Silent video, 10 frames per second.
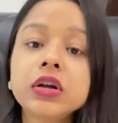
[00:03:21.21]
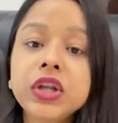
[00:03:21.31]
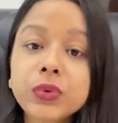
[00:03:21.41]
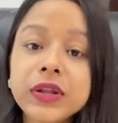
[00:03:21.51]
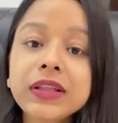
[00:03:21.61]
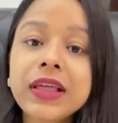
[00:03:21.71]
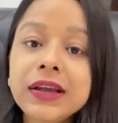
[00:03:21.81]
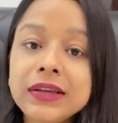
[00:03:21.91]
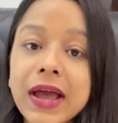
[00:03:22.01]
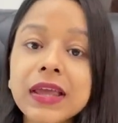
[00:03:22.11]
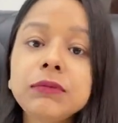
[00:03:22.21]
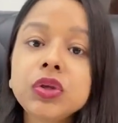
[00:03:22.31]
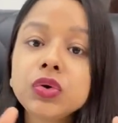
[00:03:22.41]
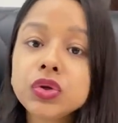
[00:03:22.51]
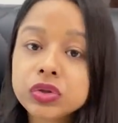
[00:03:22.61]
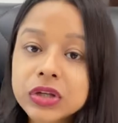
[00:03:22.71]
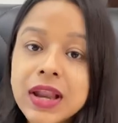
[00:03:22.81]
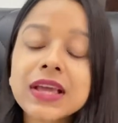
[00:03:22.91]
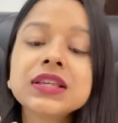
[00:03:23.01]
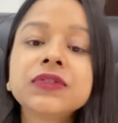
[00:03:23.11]
during that time you
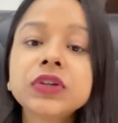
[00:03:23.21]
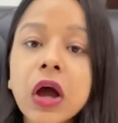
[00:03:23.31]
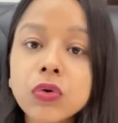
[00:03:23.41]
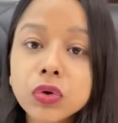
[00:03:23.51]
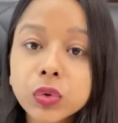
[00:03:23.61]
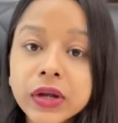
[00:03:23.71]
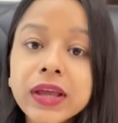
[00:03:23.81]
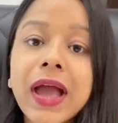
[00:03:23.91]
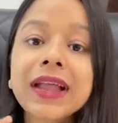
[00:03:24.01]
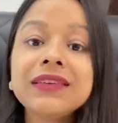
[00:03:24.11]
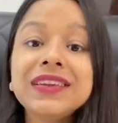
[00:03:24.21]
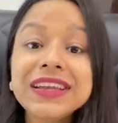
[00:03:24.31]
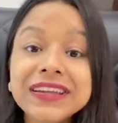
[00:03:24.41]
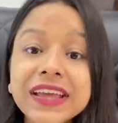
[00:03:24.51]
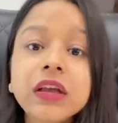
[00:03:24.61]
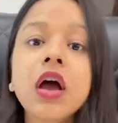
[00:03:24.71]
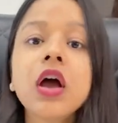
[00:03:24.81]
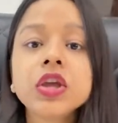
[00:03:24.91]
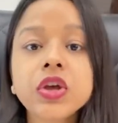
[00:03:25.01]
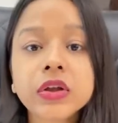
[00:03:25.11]
utilize for downloading and reading
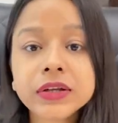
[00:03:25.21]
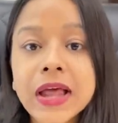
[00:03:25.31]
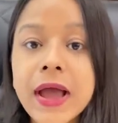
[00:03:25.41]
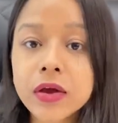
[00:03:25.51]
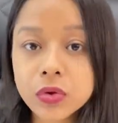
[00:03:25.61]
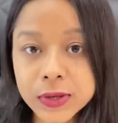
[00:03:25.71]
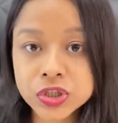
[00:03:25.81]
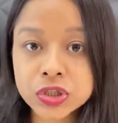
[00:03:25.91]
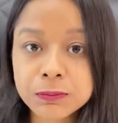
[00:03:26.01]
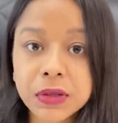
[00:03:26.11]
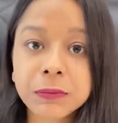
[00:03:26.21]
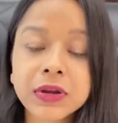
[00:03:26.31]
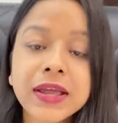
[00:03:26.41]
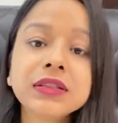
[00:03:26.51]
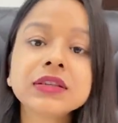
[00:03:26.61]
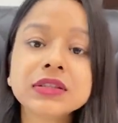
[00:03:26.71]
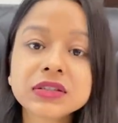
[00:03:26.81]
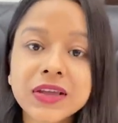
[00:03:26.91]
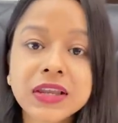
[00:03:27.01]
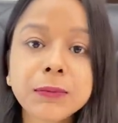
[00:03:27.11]
your entire question paper, right? This
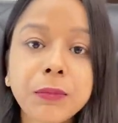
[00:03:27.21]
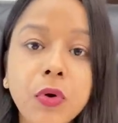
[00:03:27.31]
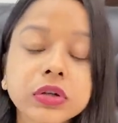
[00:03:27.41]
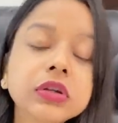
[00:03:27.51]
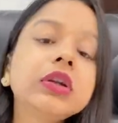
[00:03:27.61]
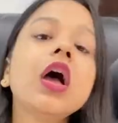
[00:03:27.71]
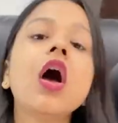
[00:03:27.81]
is very important.